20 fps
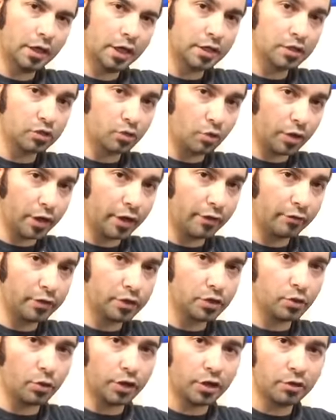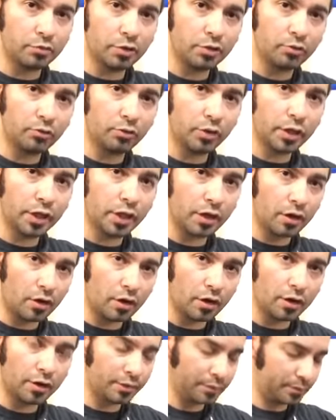If it's going to be really
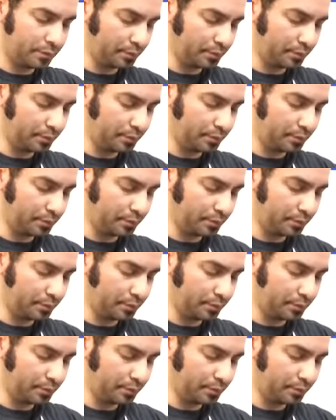hard